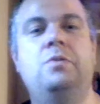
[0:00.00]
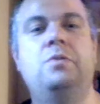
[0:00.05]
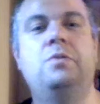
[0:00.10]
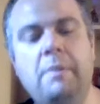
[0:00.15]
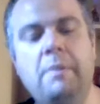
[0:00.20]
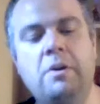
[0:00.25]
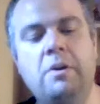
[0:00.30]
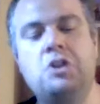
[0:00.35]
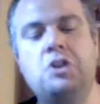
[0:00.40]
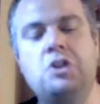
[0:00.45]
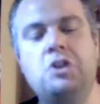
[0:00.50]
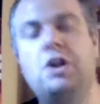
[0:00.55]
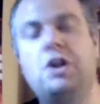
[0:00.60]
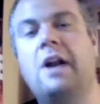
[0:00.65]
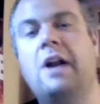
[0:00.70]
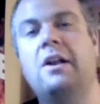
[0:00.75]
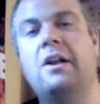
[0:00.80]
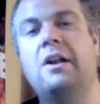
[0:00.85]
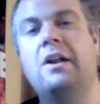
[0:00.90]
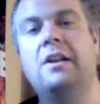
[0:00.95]
tell me what you
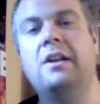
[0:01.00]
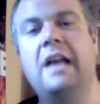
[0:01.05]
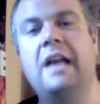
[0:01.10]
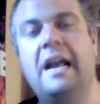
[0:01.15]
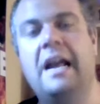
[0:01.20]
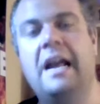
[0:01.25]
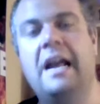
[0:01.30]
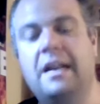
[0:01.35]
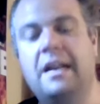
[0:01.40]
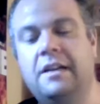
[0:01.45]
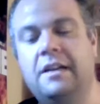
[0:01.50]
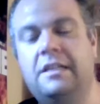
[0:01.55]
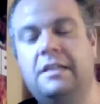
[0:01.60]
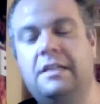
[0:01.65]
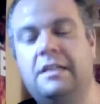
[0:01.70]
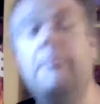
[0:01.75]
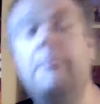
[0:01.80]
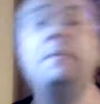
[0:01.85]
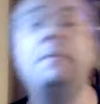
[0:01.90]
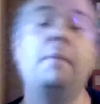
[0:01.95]
shot on, and
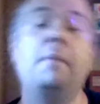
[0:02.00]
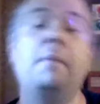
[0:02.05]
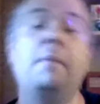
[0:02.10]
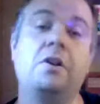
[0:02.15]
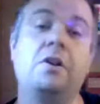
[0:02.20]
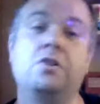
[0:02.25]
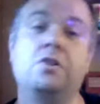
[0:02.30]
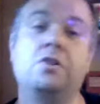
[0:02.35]
tell people about your